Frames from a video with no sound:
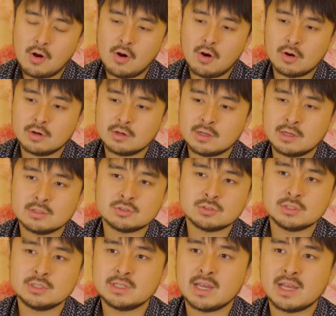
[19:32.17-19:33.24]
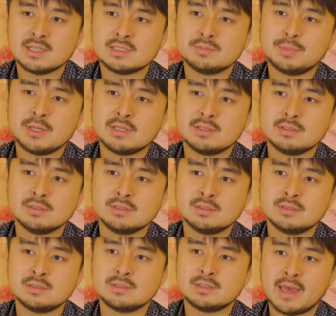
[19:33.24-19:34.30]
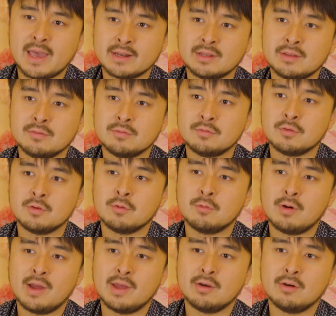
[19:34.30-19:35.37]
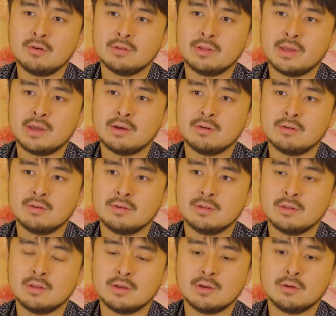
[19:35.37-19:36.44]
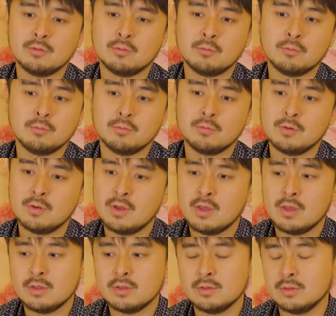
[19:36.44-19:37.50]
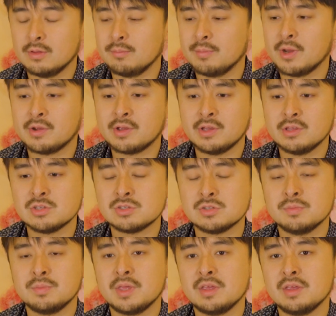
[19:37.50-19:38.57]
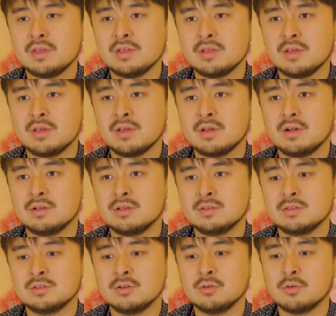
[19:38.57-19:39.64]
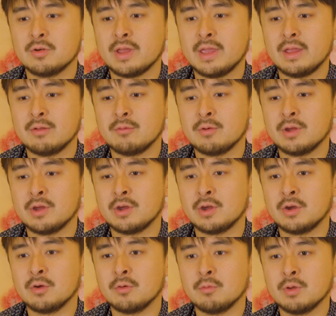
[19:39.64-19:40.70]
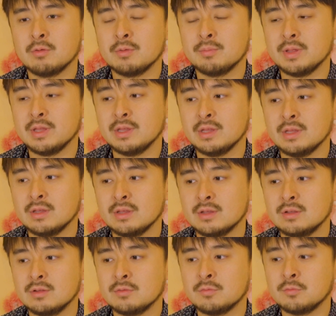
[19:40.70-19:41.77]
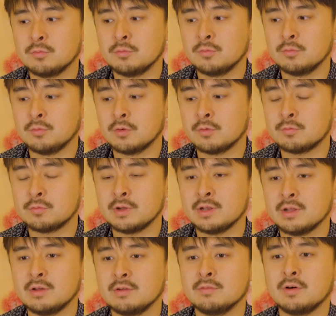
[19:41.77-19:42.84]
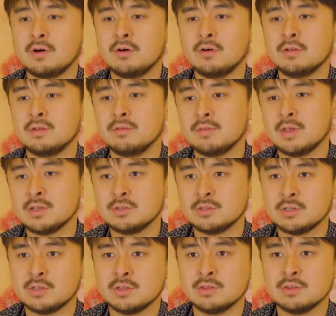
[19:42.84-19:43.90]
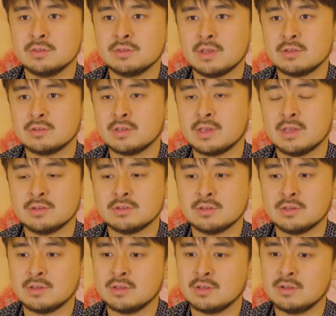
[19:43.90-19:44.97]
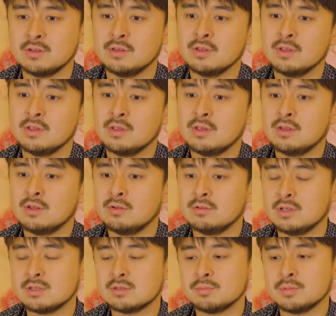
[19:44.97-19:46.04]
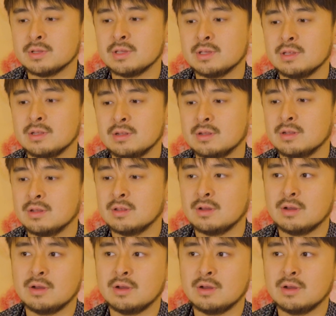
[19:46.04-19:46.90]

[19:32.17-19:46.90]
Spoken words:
our country has been stagnant for a while now. You know, America used to be so great where we would be the forefront of all innovations, education, you know, discipline,